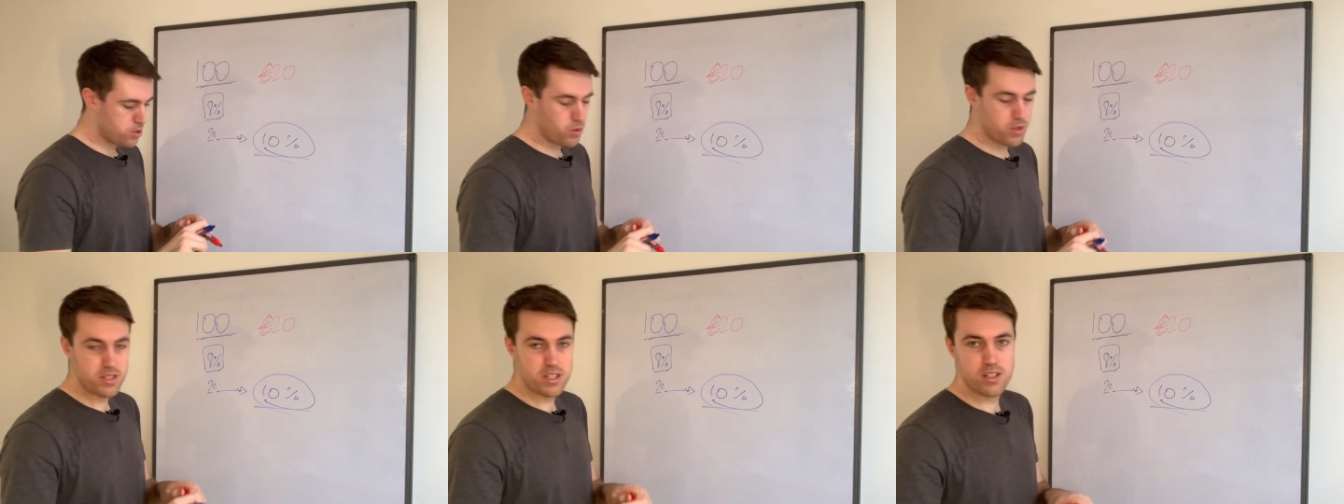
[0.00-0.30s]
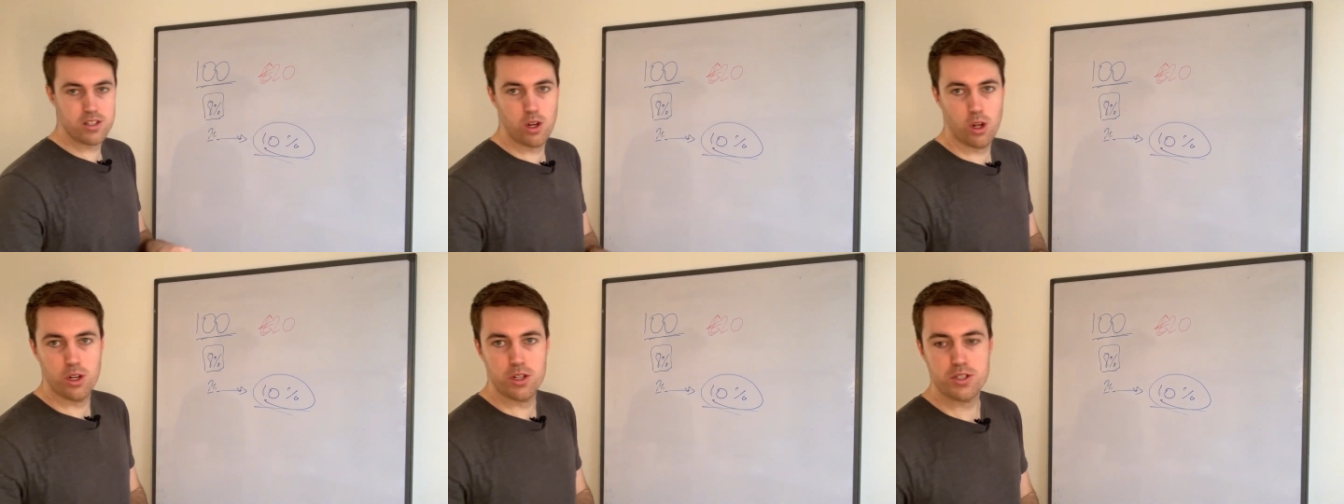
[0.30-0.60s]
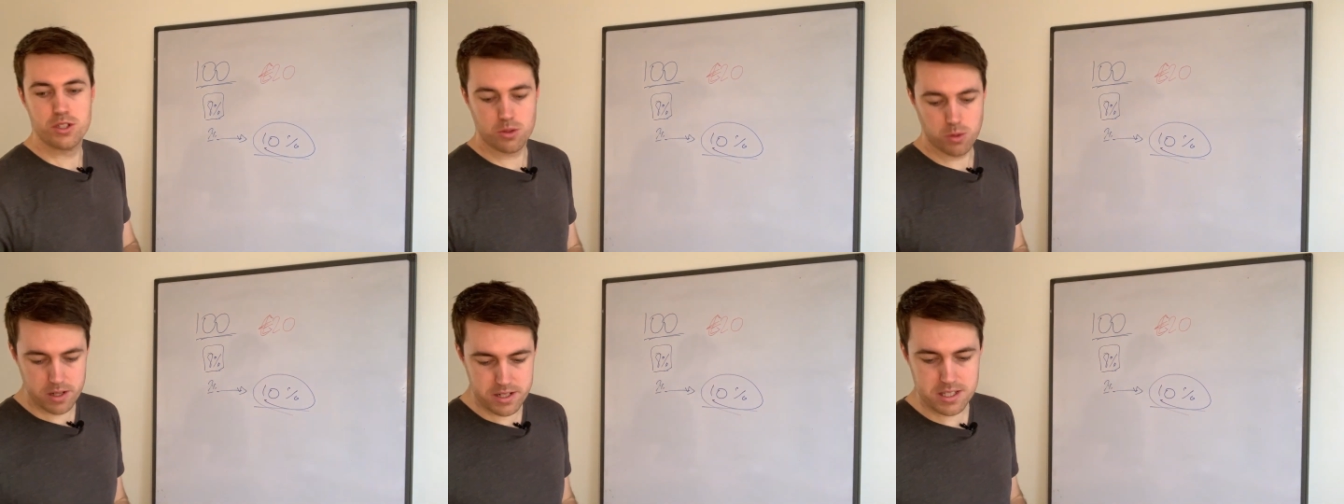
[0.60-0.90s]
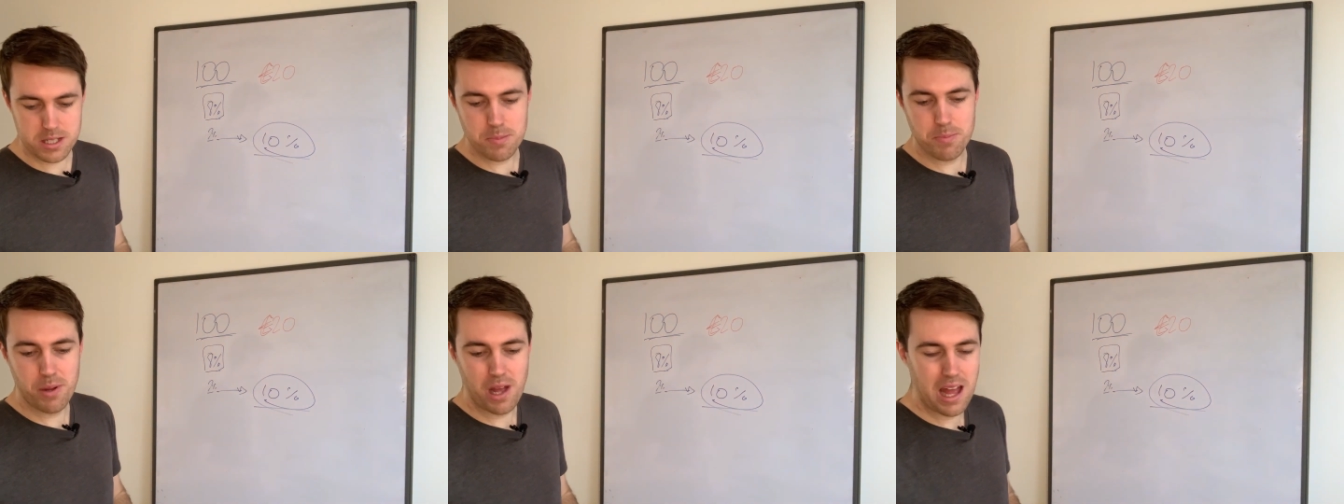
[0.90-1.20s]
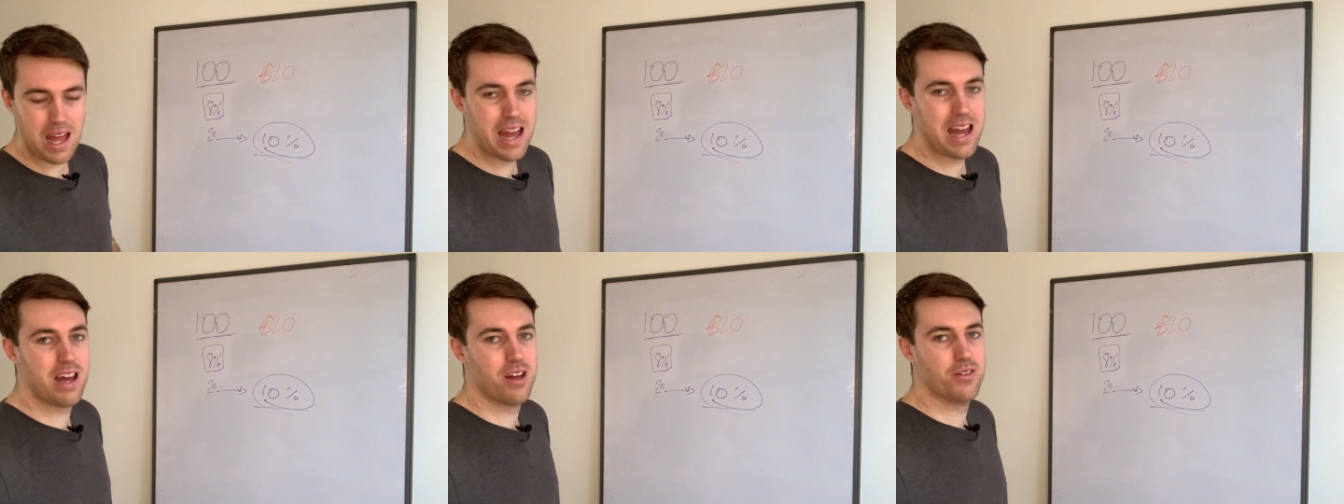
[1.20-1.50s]
20 dollars, 20
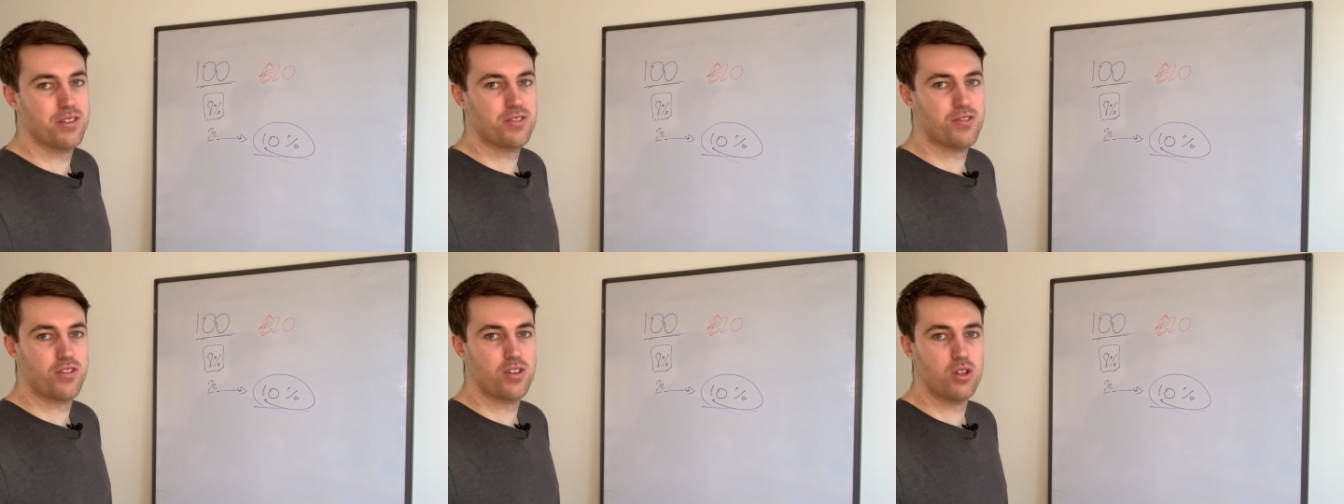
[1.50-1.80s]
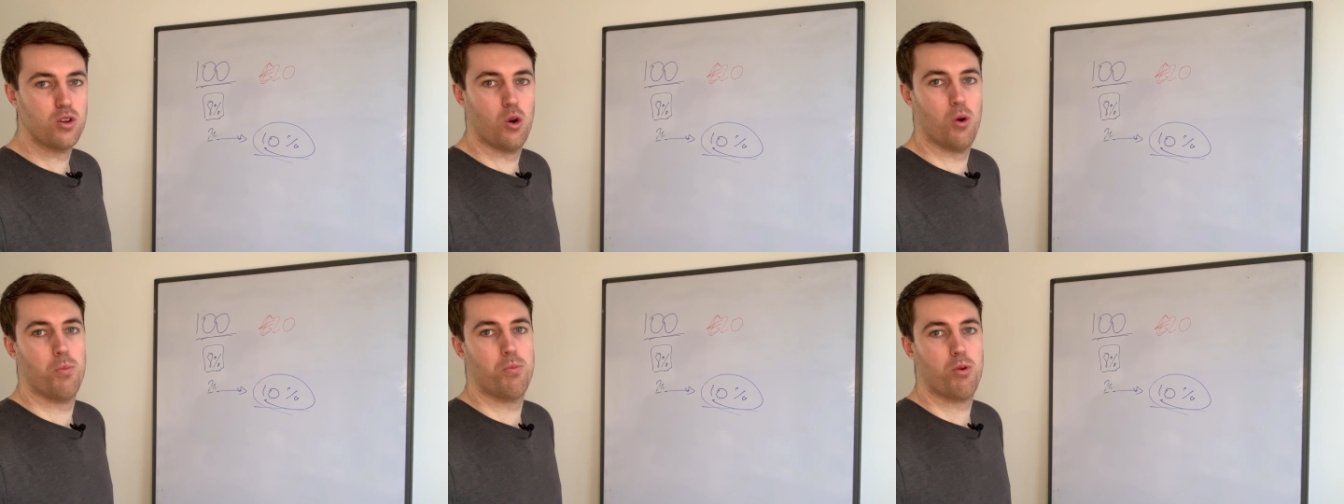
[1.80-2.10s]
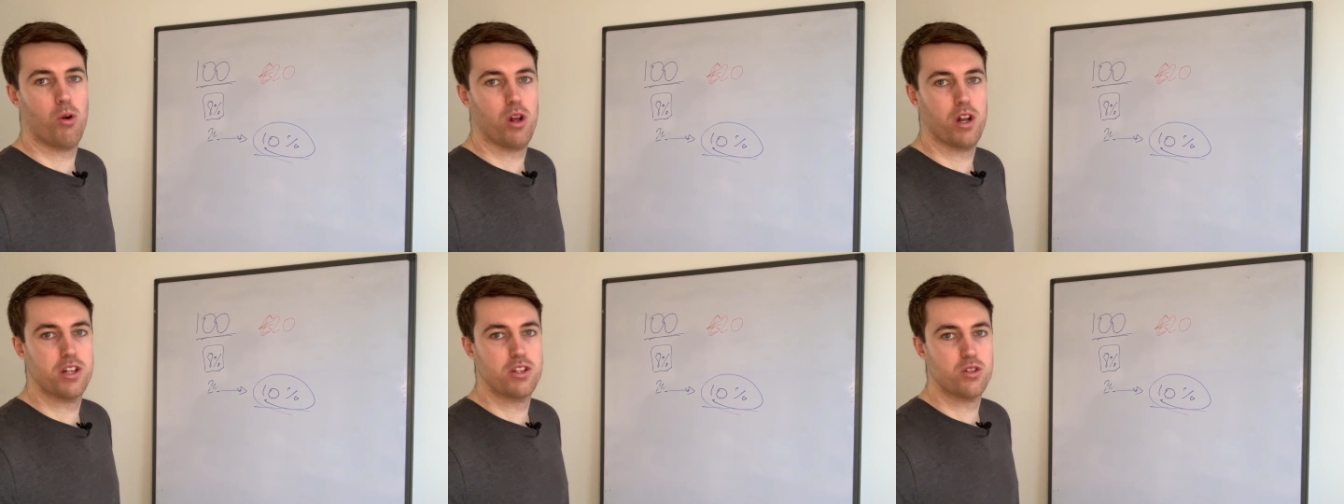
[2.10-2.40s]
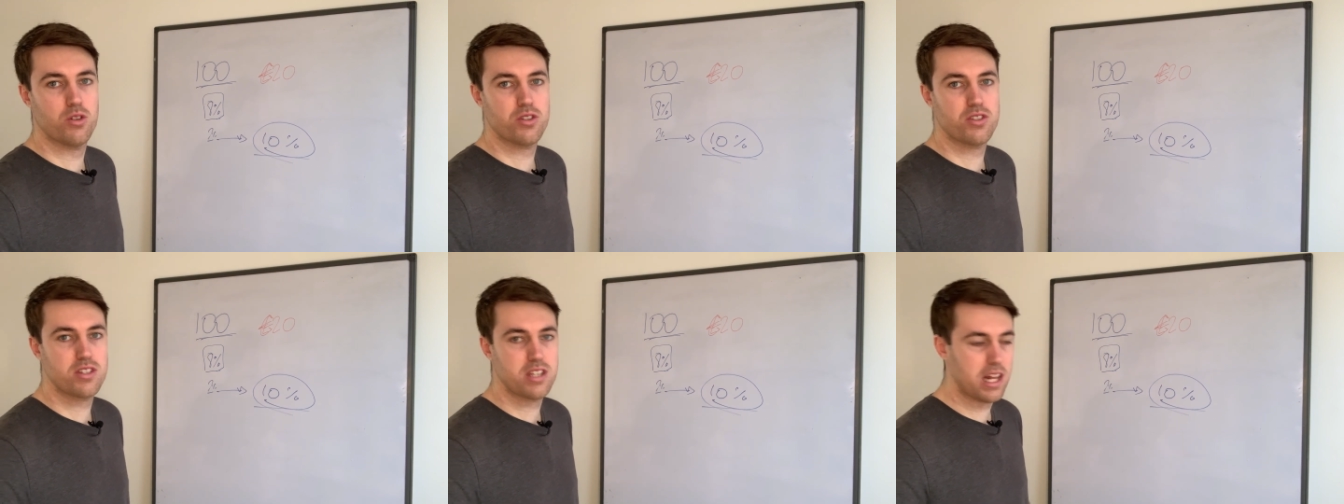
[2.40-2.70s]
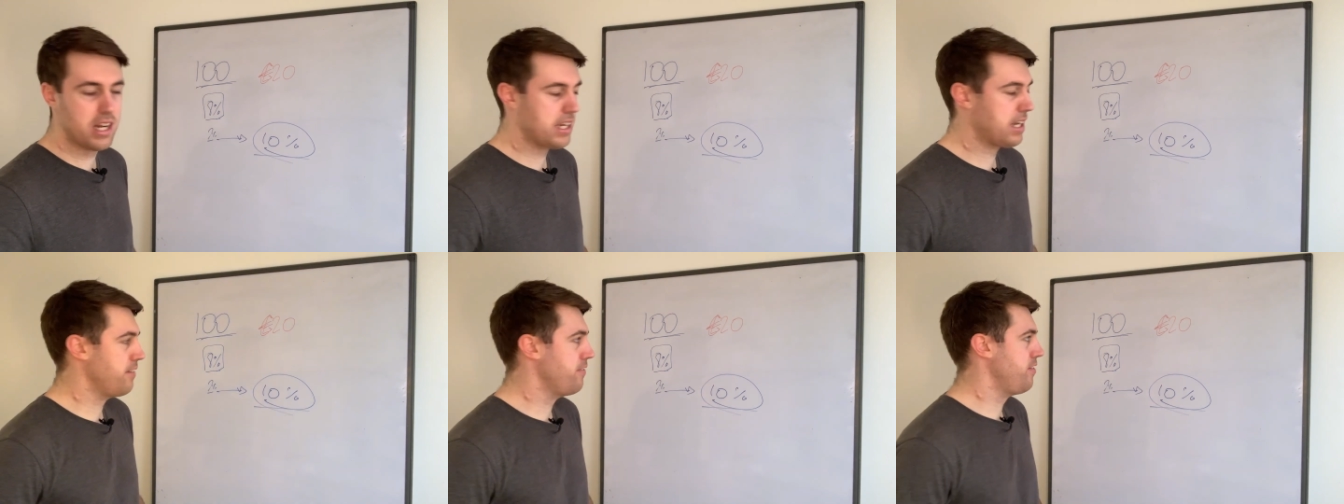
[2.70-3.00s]
pounds for your product, you're
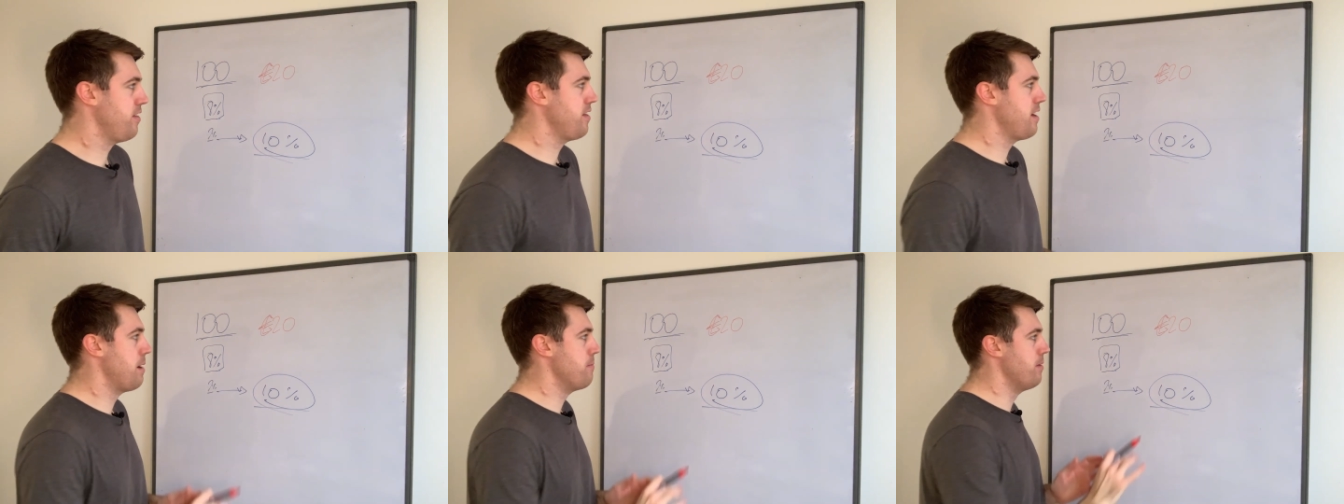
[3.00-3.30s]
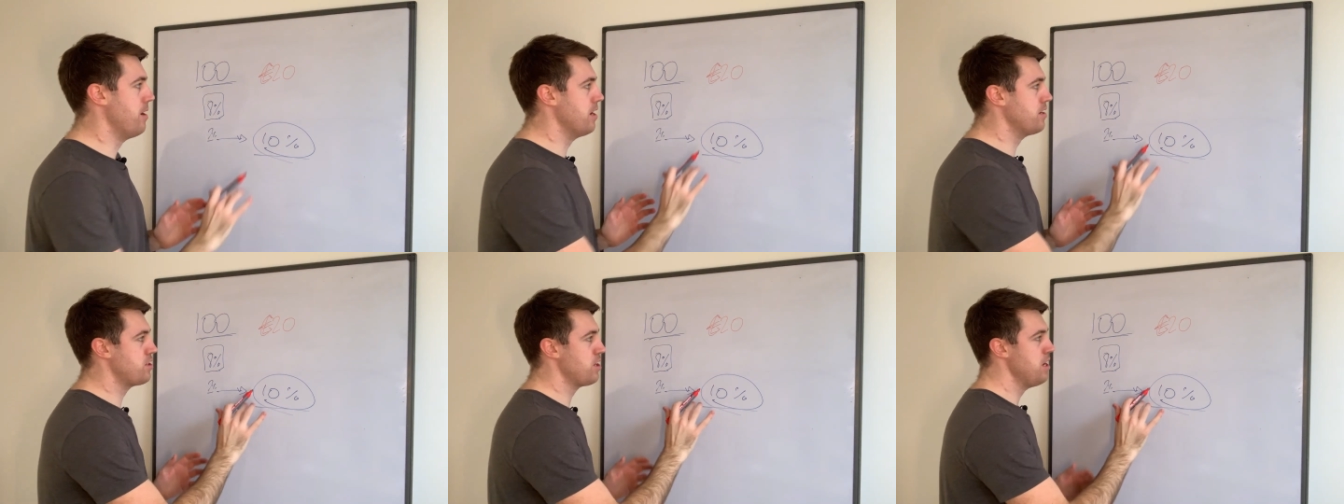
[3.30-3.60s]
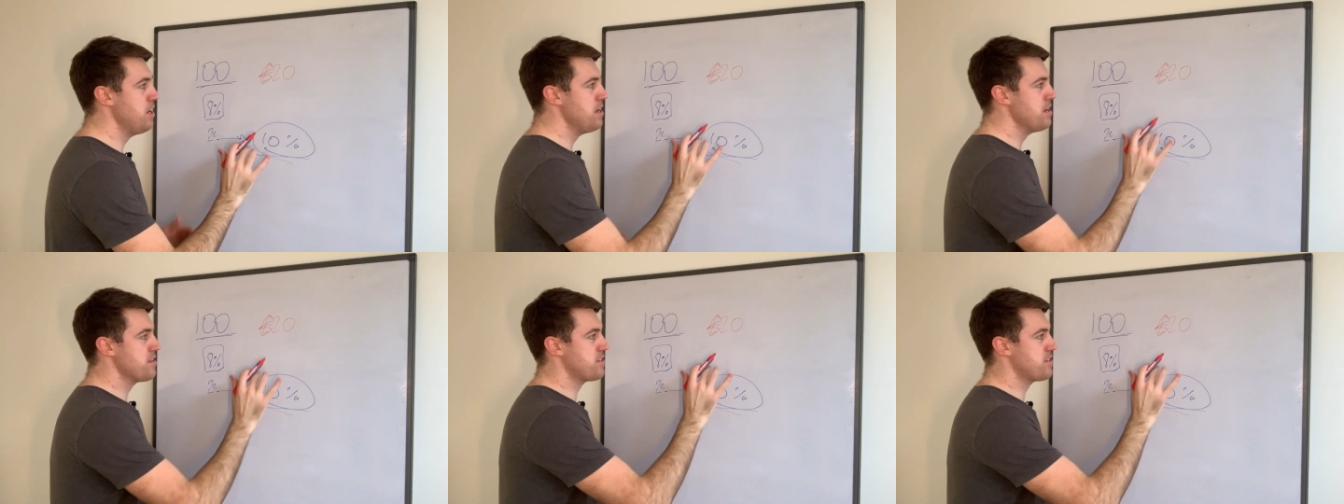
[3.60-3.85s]
selling it for that much.